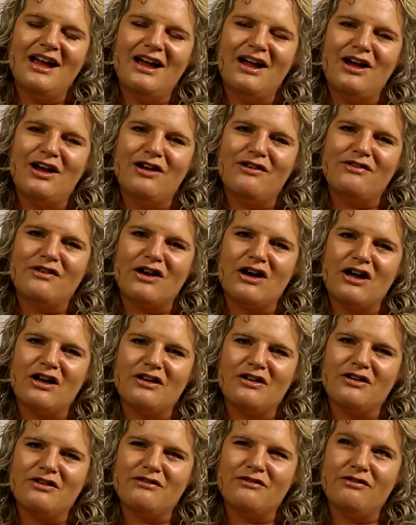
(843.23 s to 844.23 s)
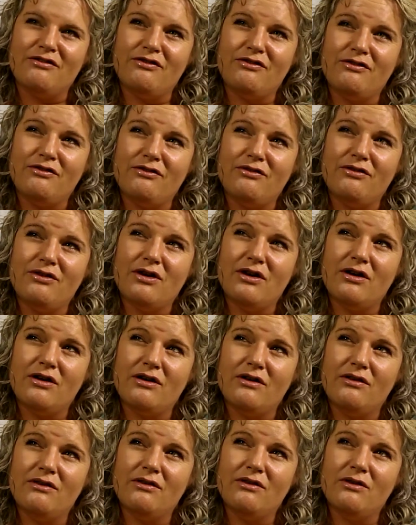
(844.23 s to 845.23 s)
for
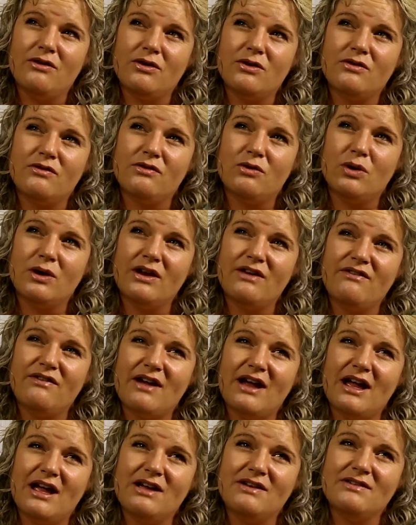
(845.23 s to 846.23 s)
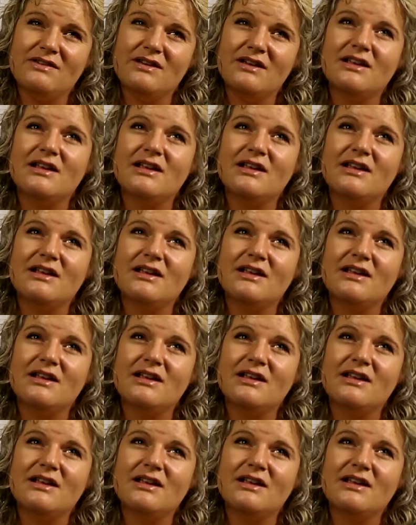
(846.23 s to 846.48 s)
$145.